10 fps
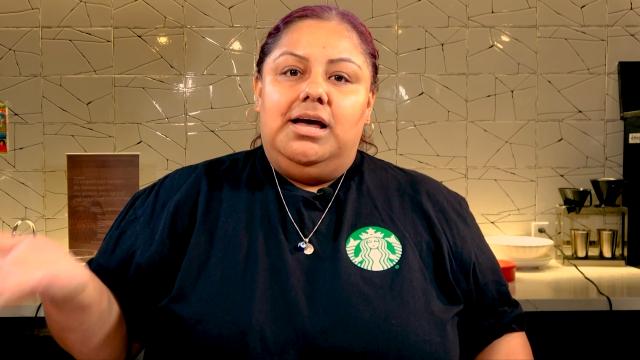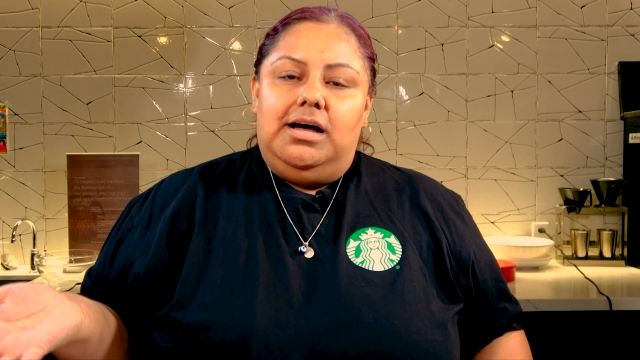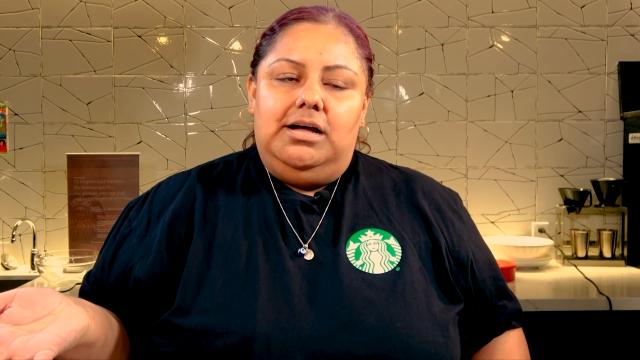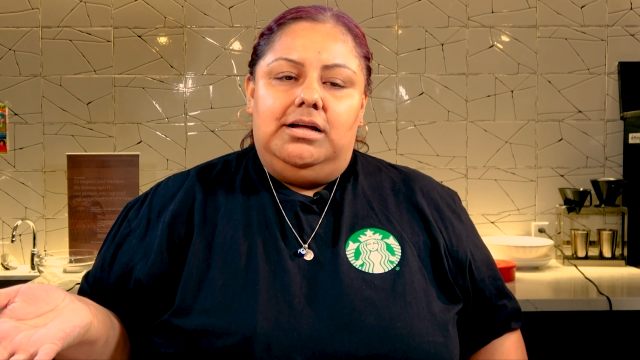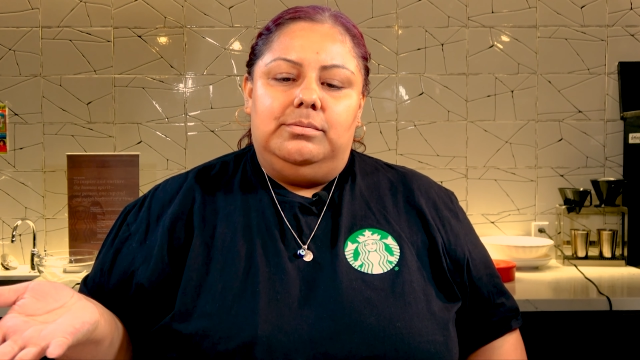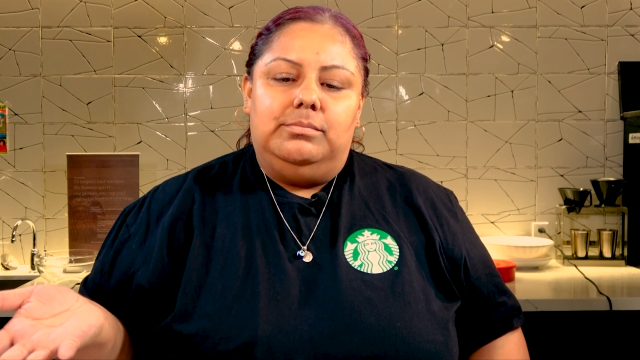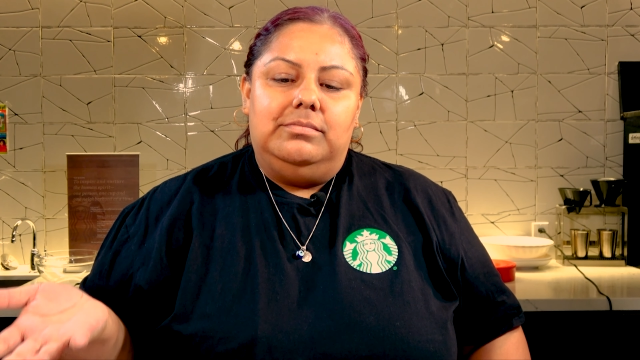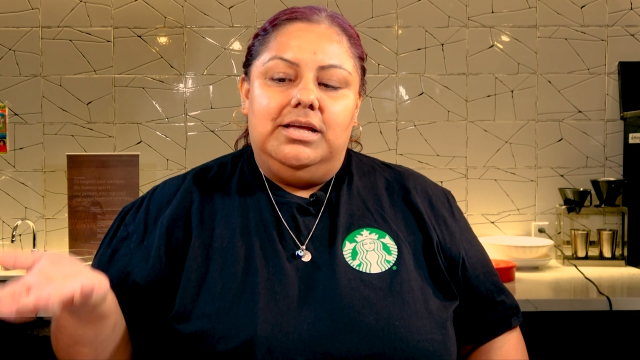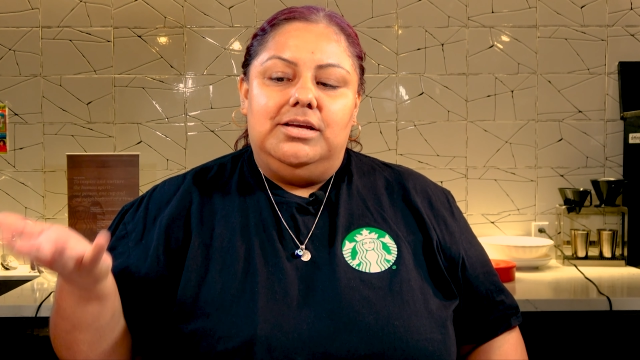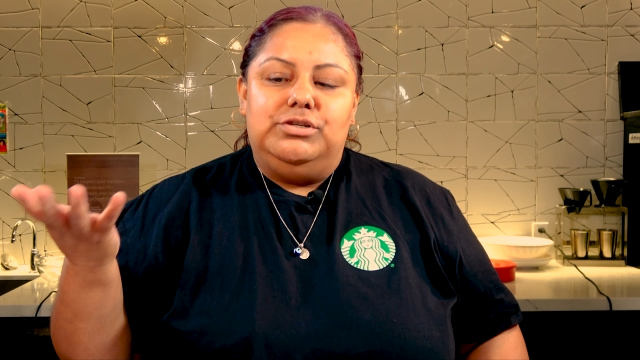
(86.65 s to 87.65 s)

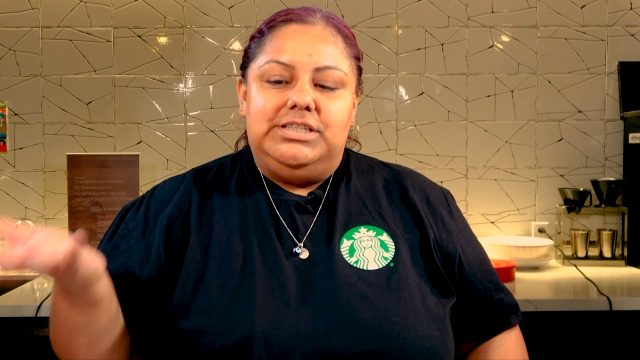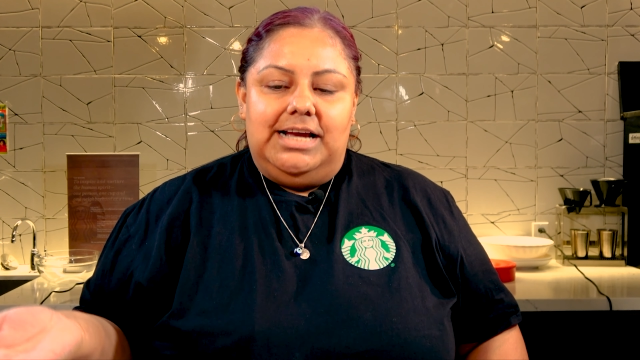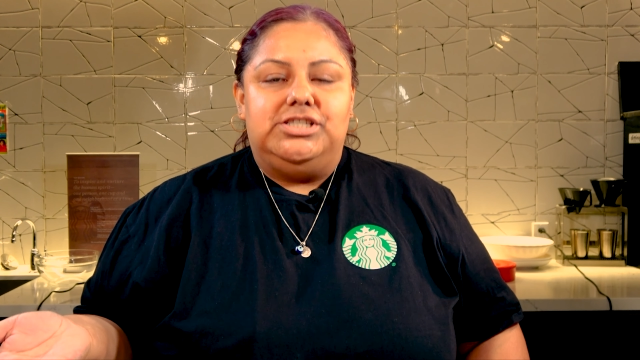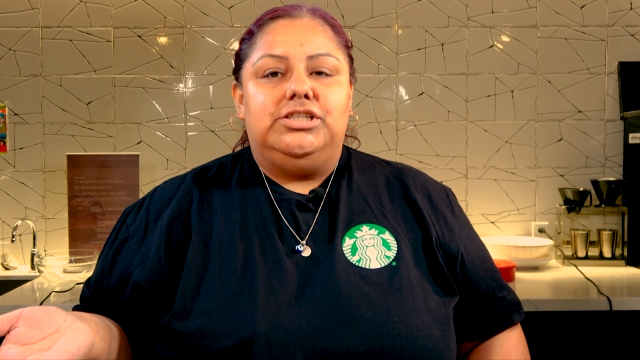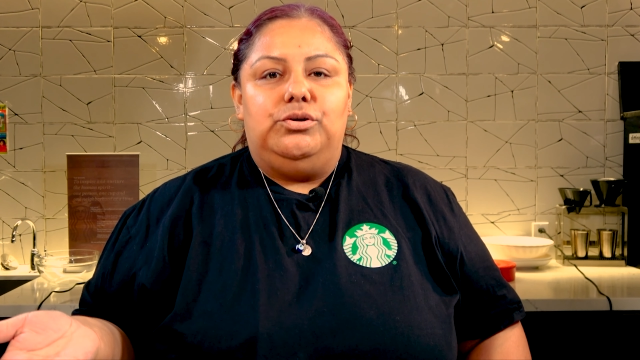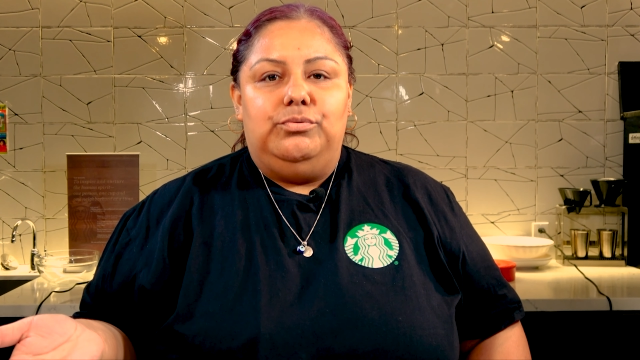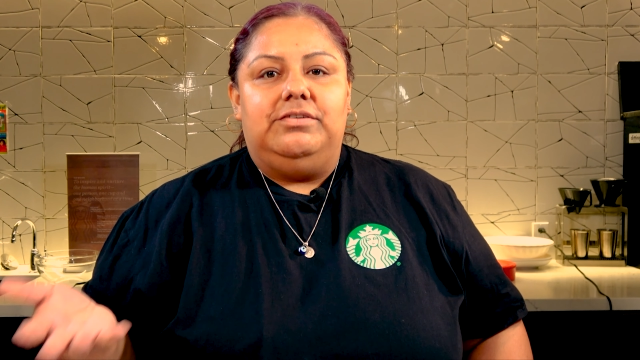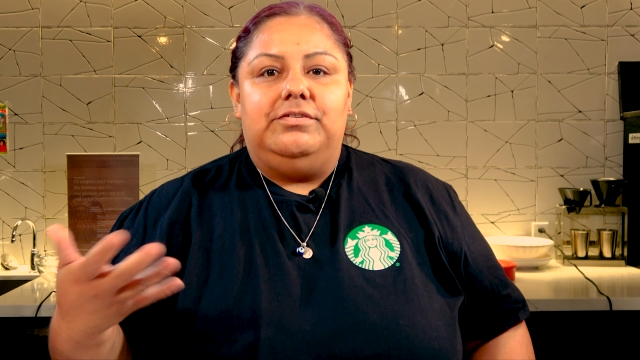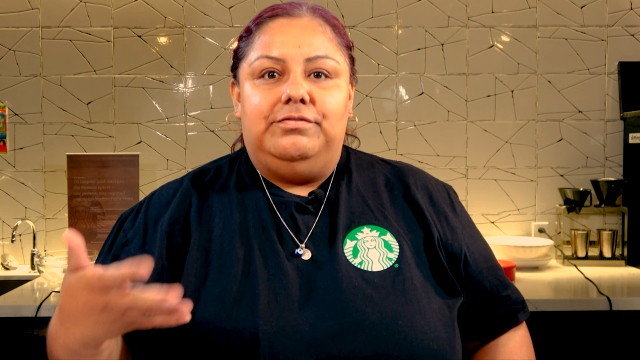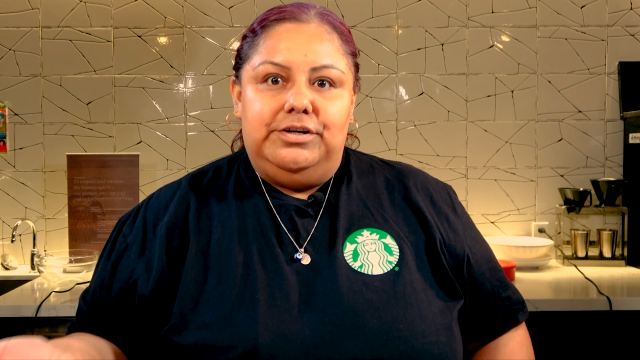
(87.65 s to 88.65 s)
It was actually one
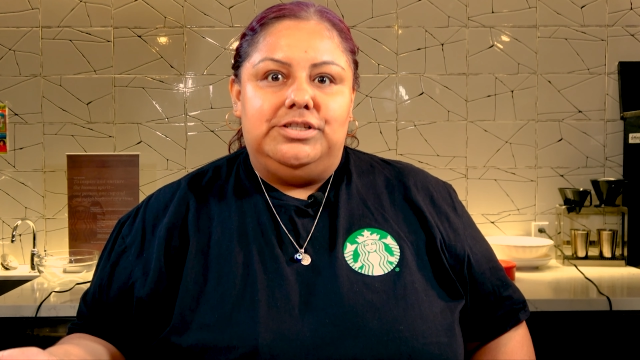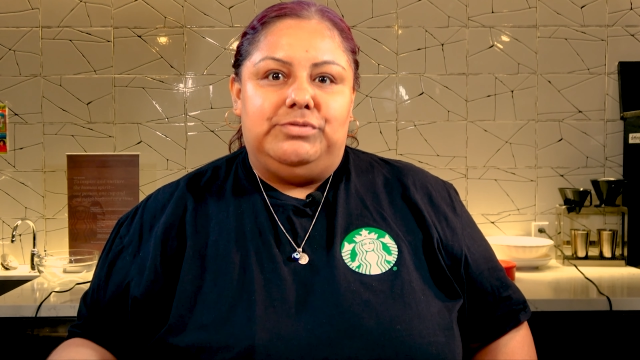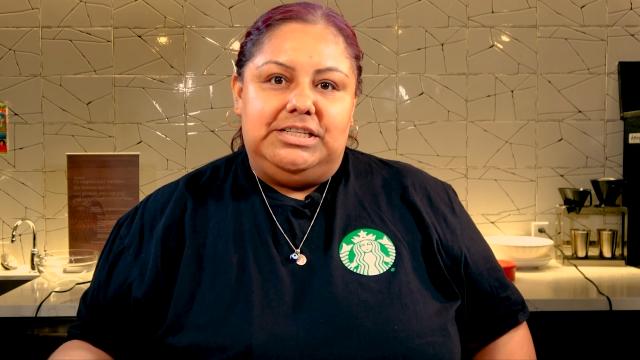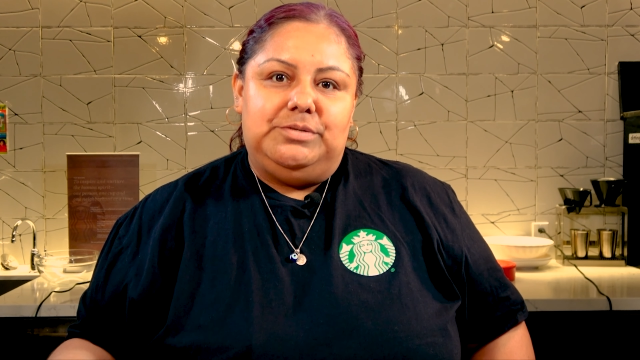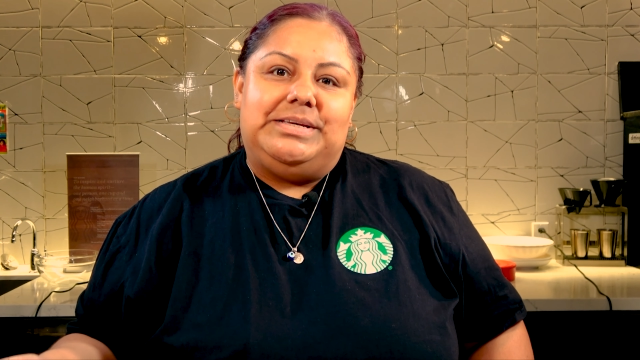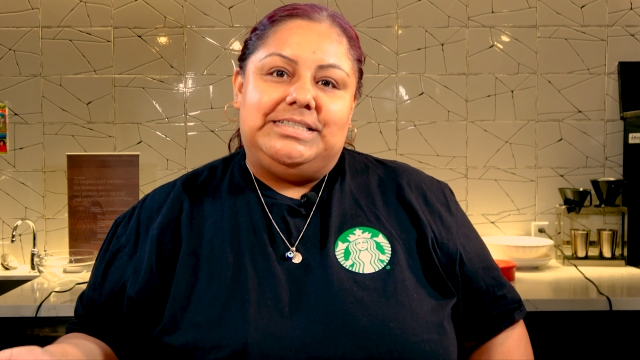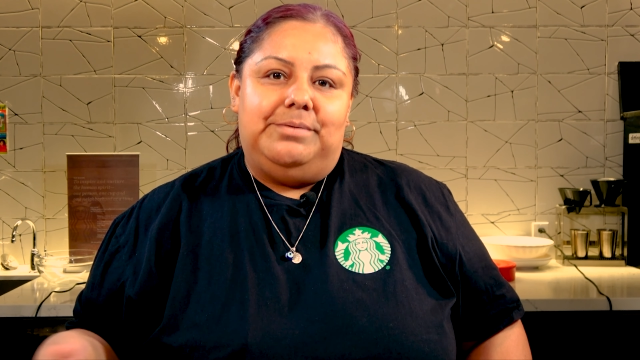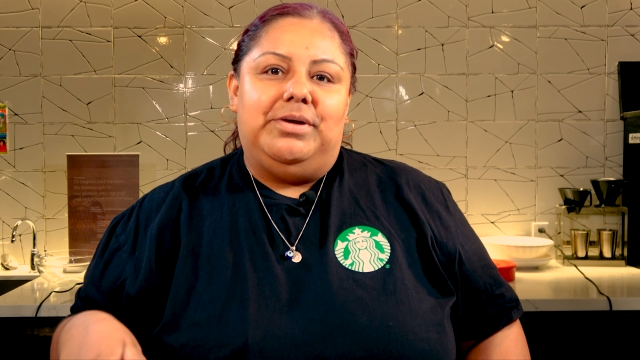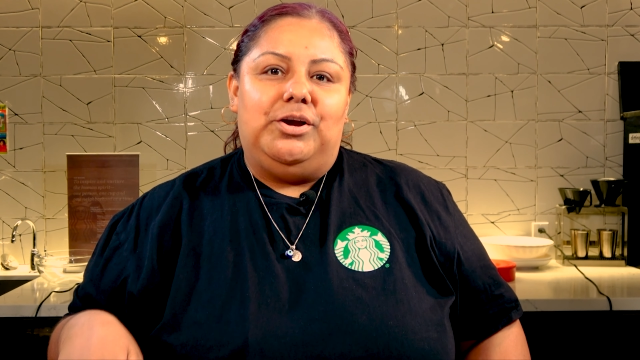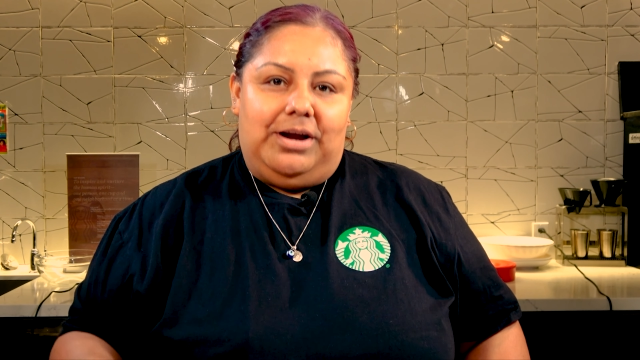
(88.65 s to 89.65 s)
of the first recipes that
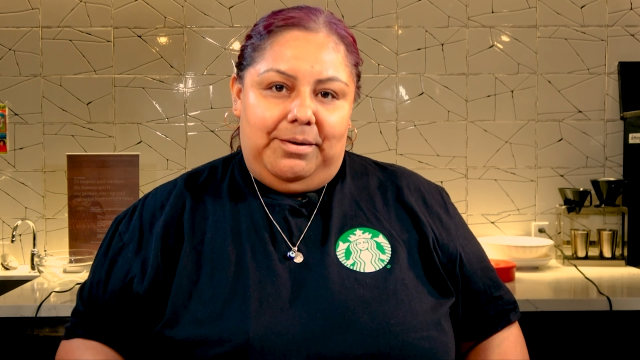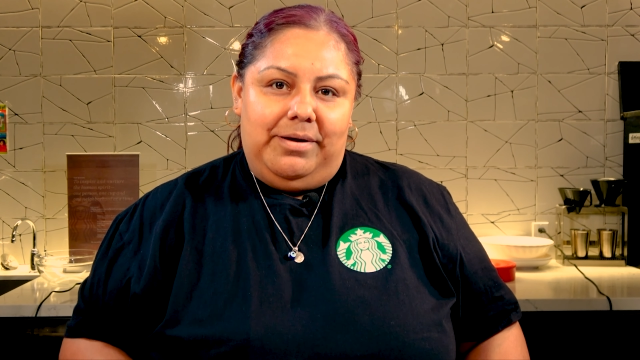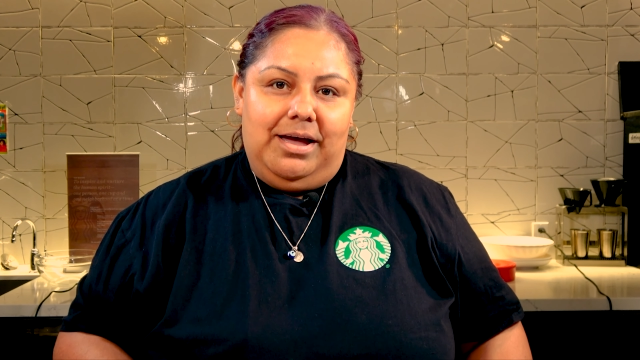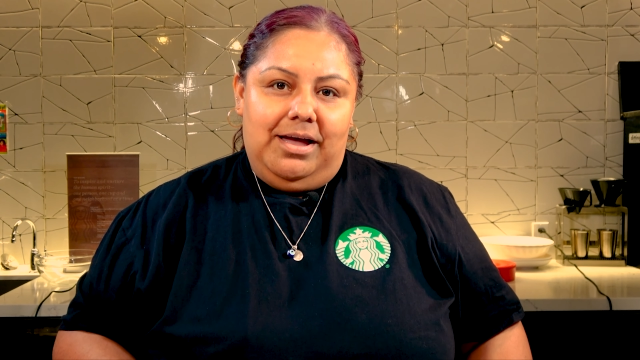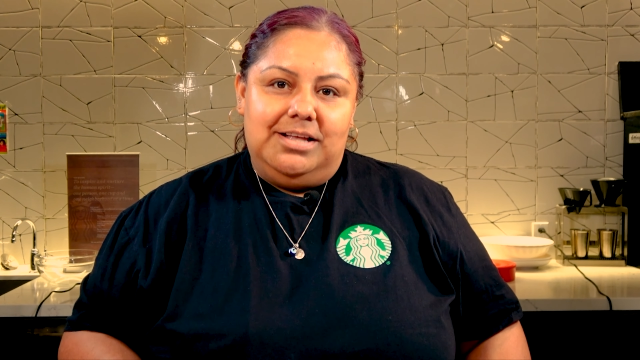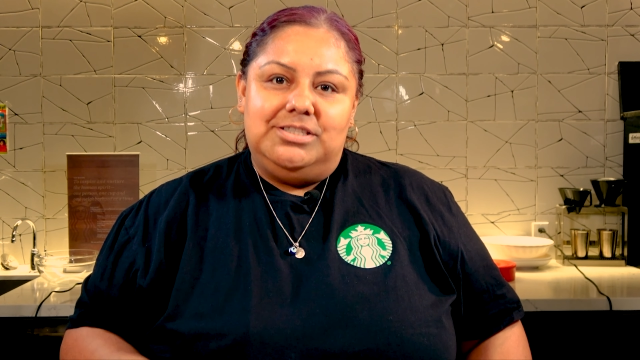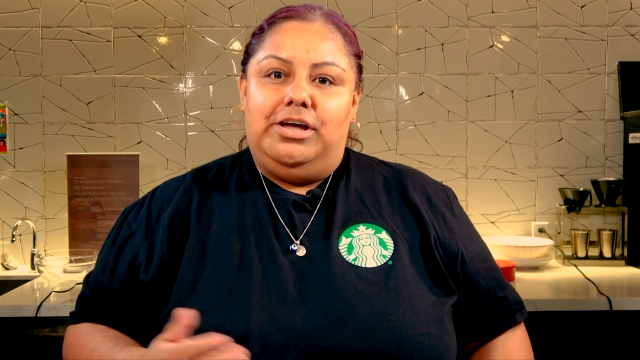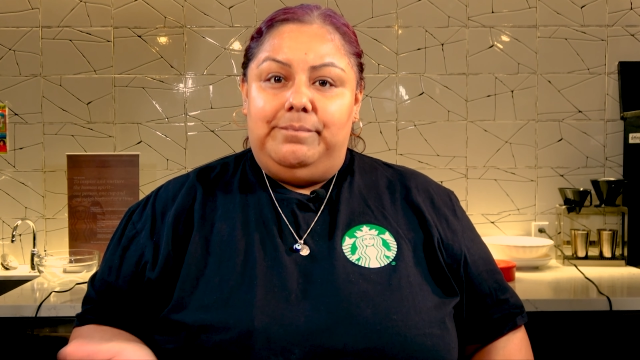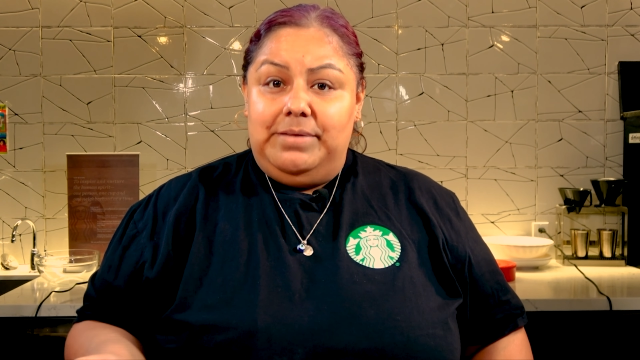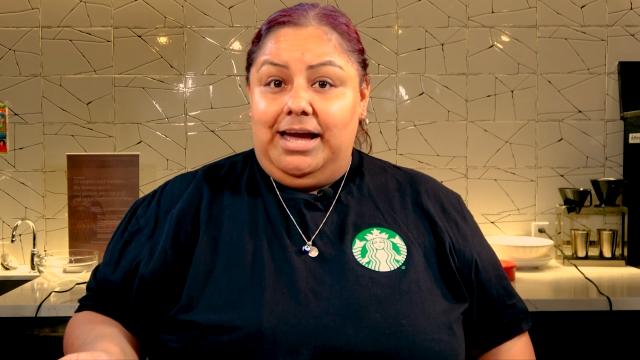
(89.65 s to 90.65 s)
my grandma
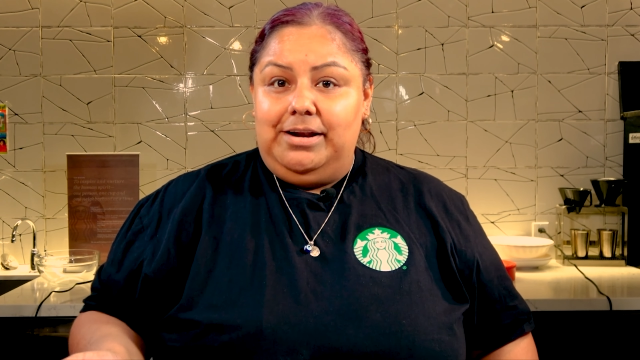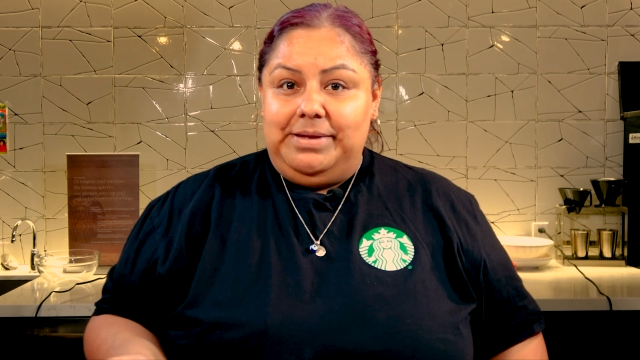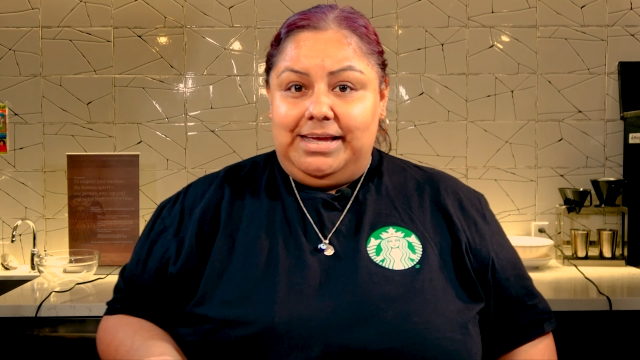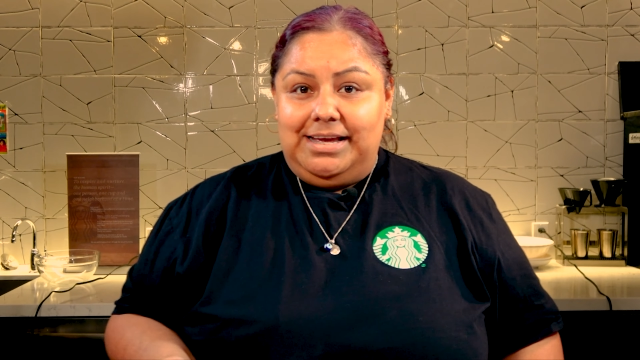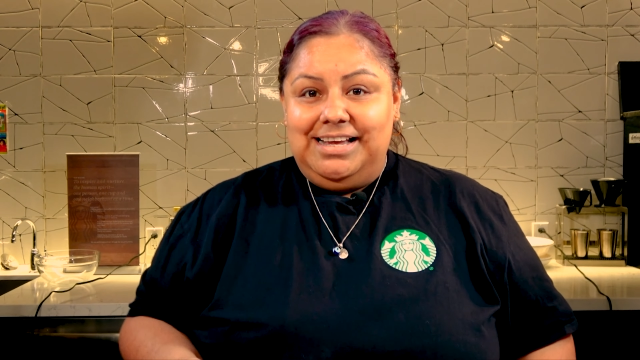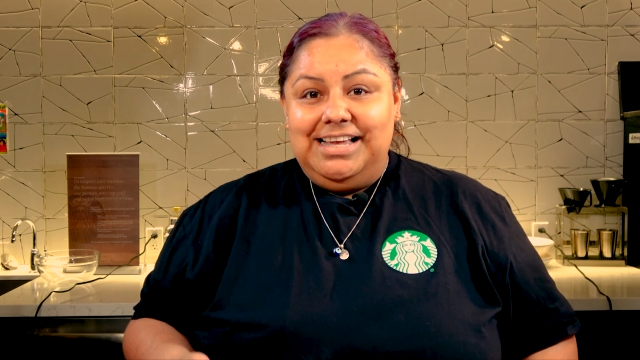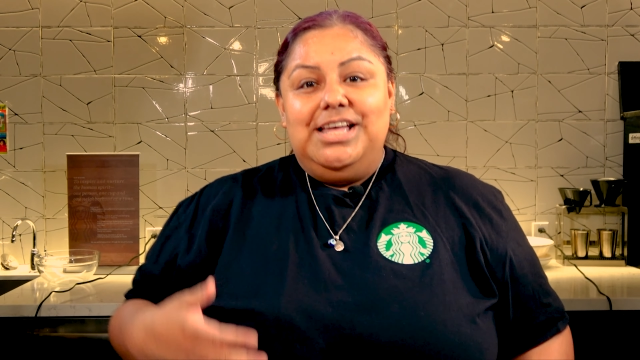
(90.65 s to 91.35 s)
taught me how to make.